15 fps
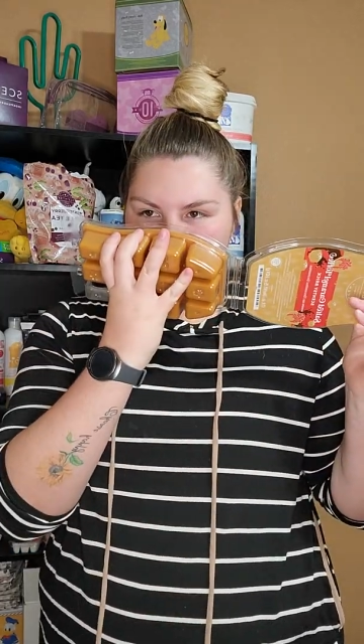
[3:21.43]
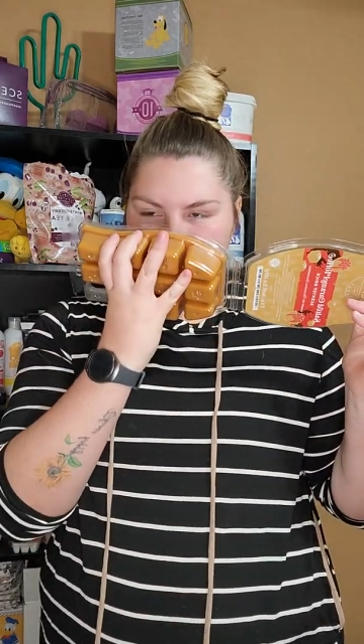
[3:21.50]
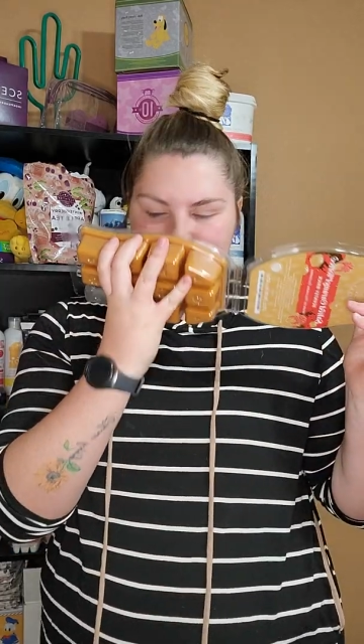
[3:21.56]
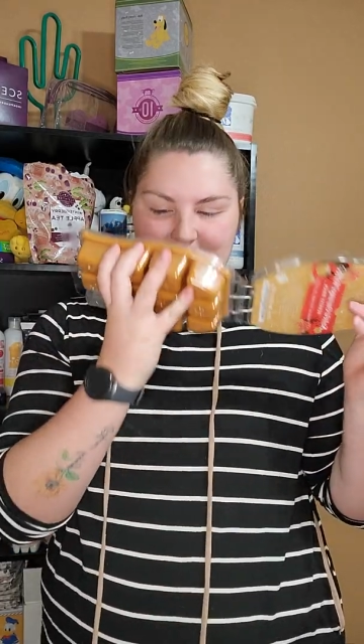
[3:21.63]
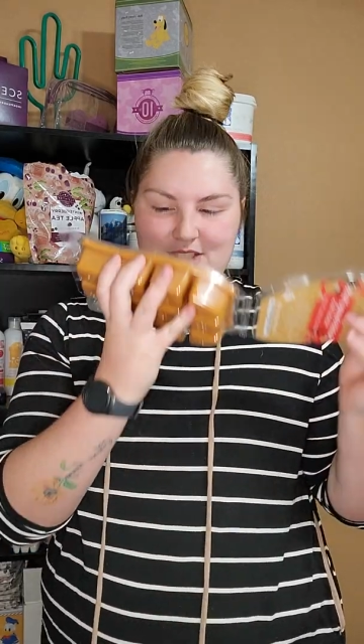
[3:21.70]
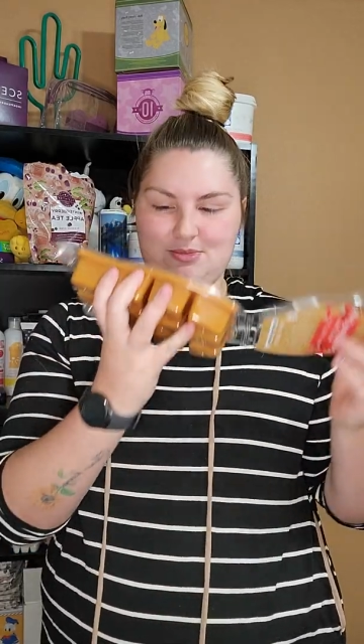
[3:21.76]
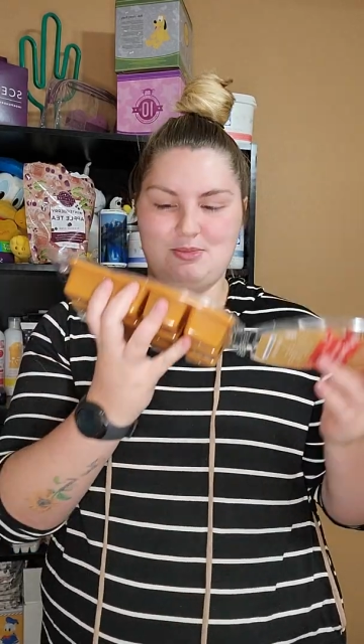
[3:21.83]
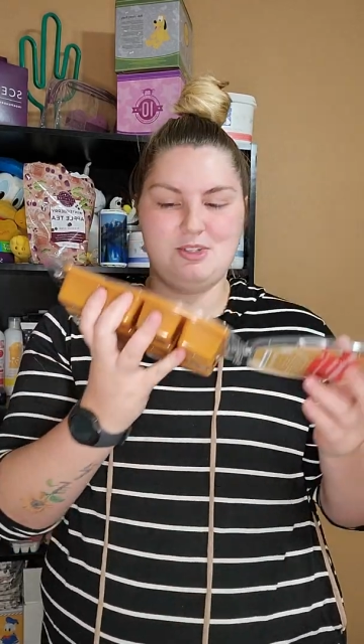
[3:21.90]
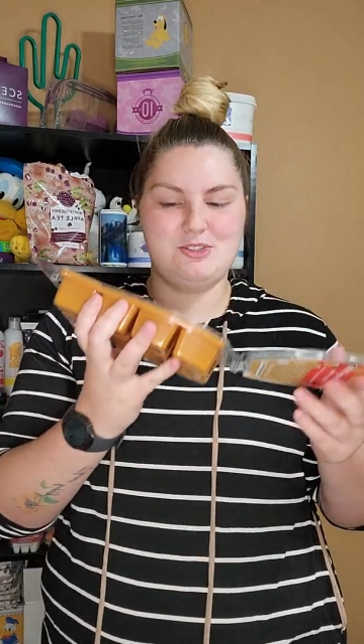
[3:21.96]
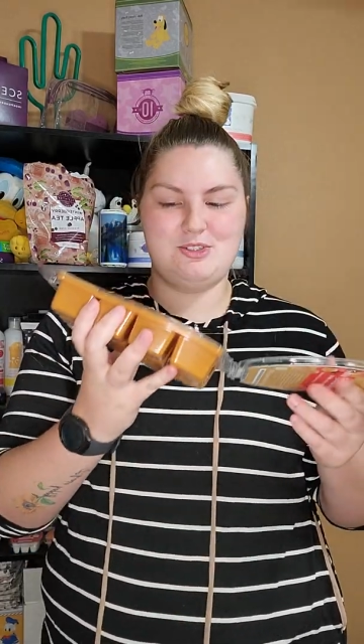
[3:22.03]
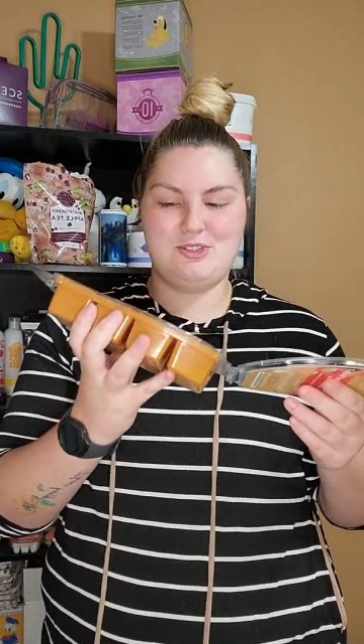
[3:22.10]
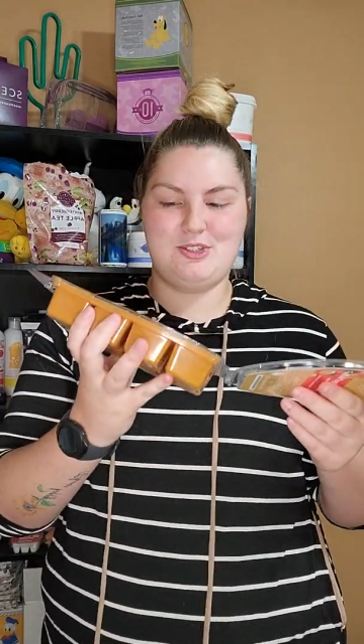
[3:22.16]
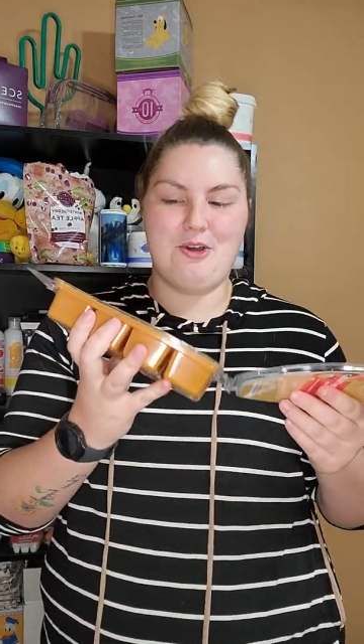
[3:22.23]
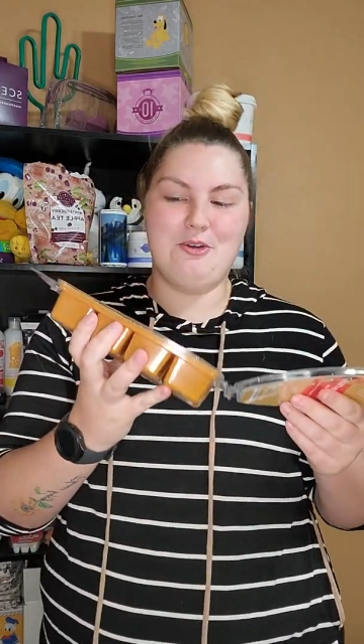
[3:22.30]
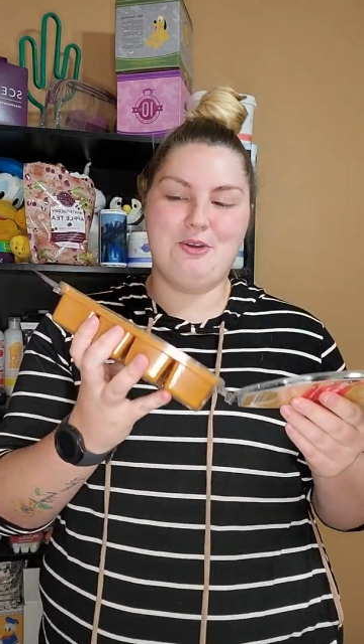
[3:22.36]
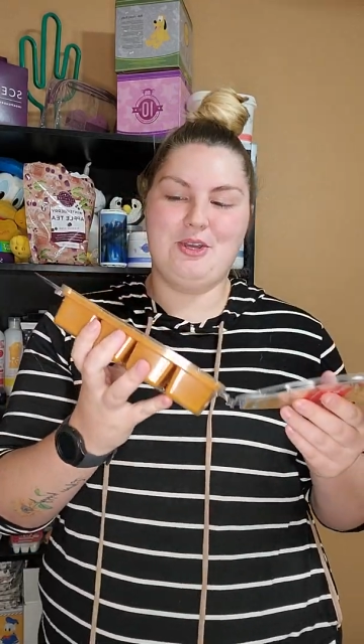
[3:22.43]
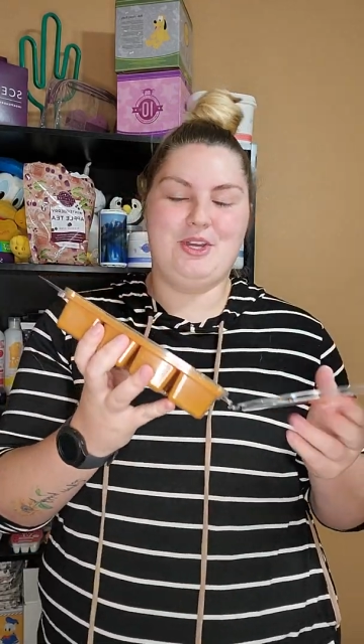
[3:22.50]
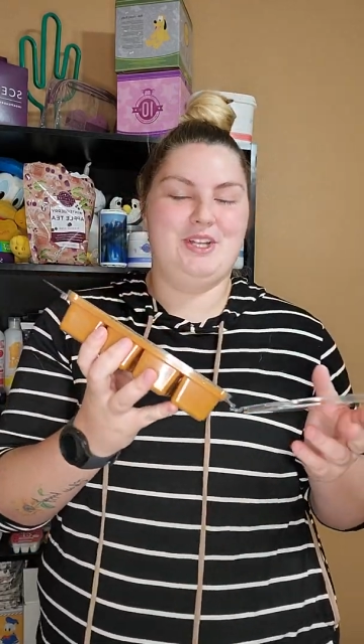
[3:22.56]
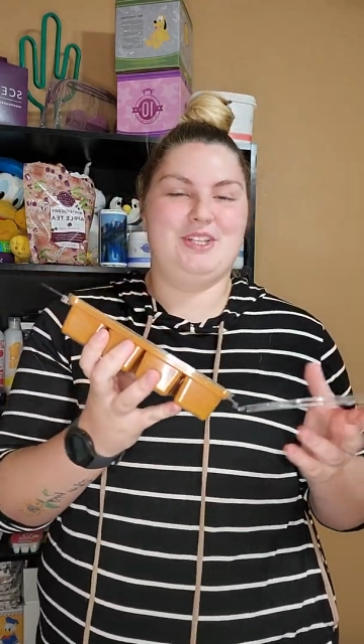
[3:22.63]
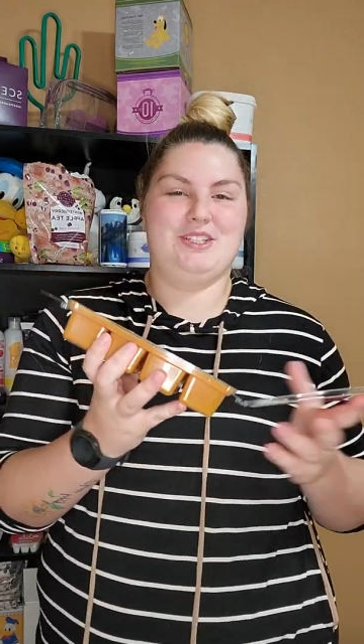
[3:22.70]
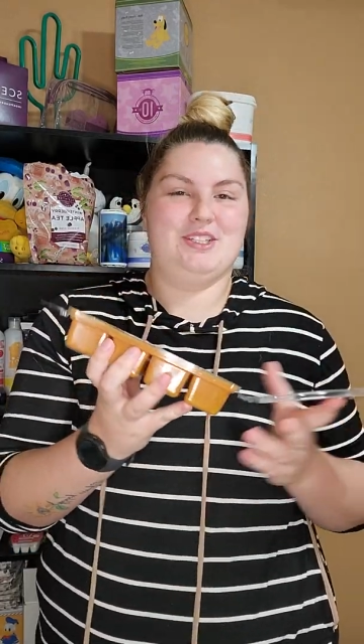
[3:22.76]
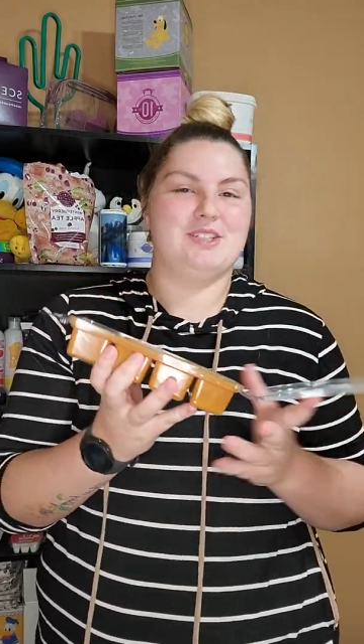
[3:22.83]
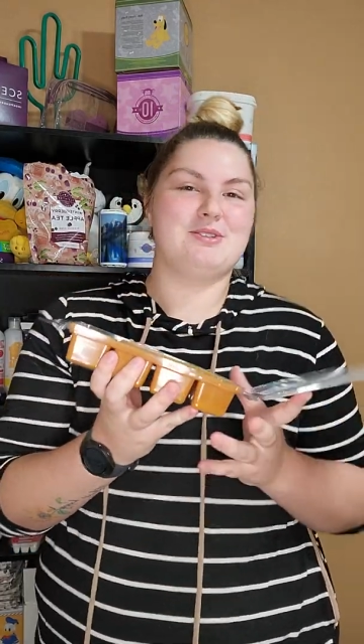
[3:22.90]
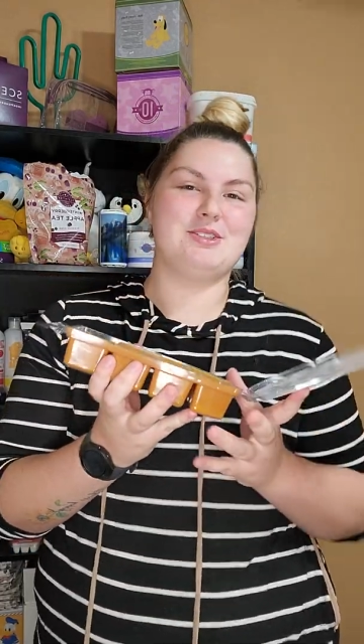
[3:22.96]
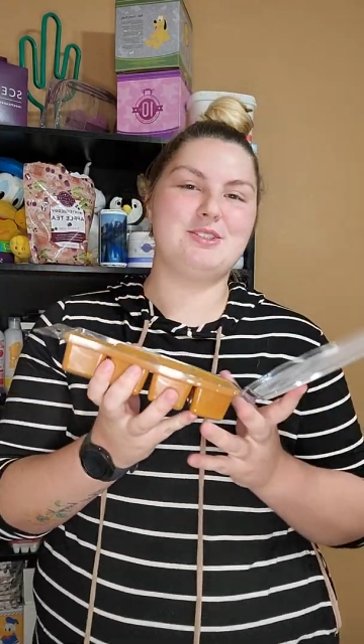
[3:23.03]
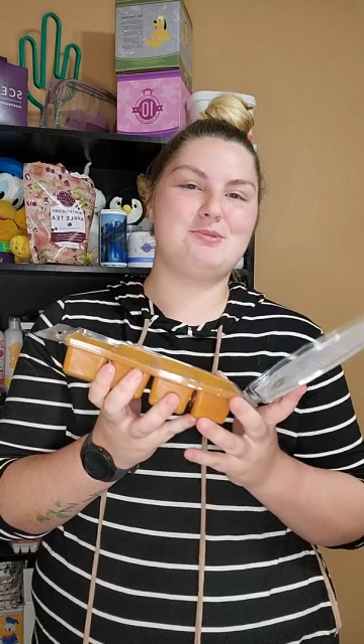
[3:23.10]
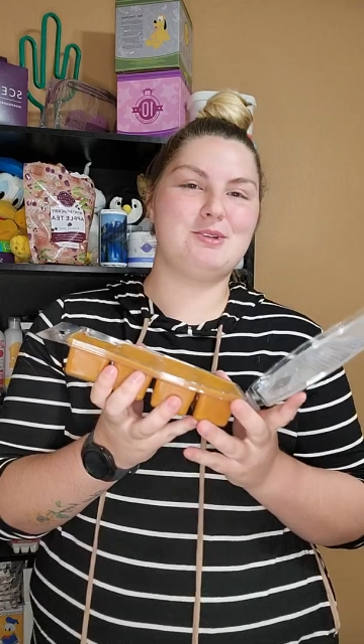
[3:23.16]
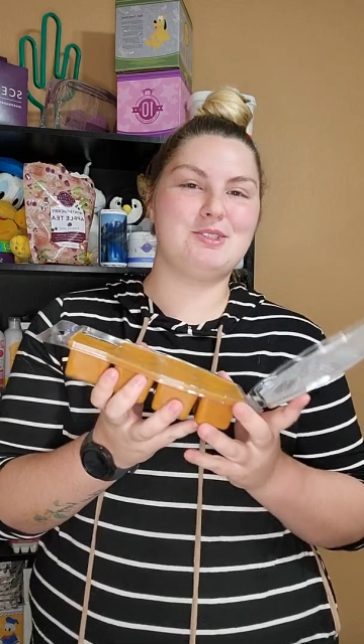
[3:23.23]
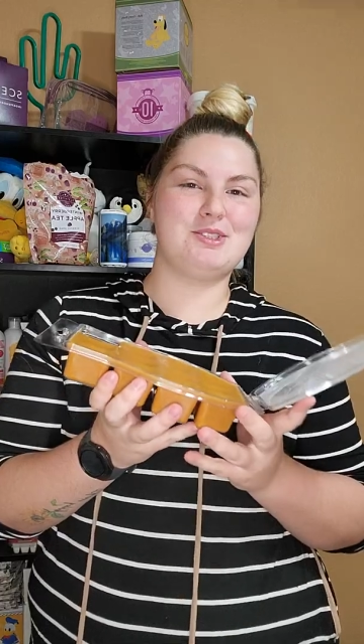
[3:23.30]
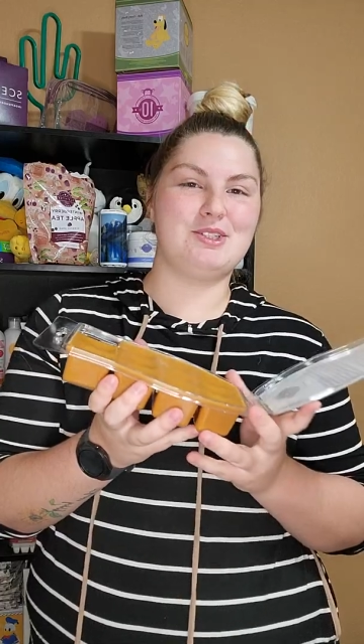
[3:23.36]
They smell so good. This one
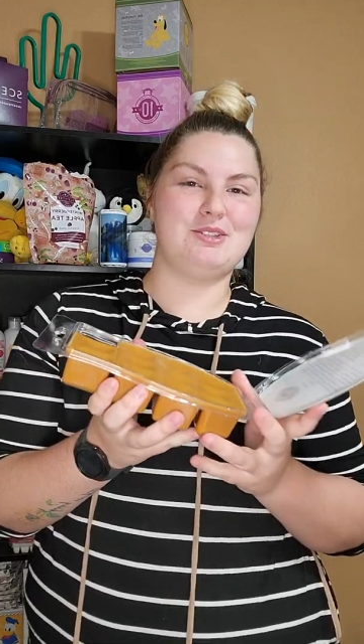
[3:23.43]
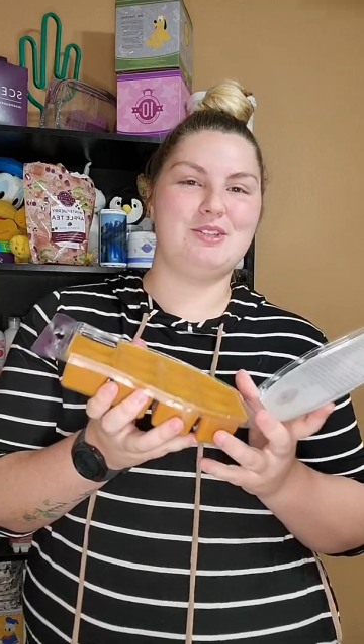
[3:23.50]
smells